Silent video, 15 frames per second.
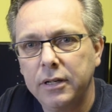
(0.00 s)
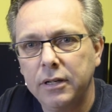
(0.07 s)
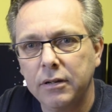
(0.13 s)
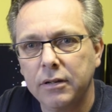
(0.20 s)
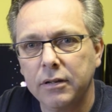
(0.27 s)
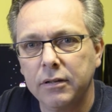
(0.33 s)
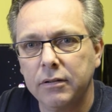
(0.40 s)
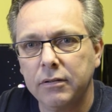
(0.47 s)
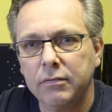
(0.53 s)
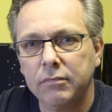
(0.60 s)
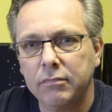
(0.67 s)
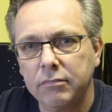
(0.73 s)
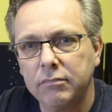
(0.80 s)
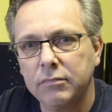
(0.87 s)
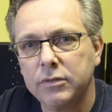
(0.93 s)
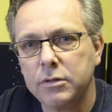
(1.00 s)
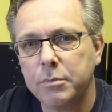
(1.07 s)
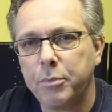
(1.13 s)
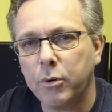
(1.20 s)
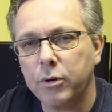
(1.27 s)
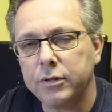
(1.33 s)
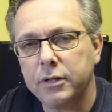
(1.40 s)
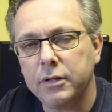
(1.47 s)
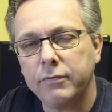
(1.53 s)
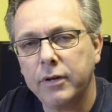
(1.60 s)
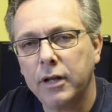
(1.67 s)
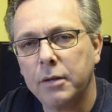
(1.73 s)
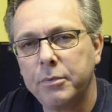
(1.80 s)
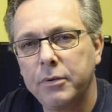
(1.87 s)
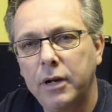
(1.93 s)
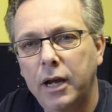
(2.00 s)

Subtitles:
you can support the developer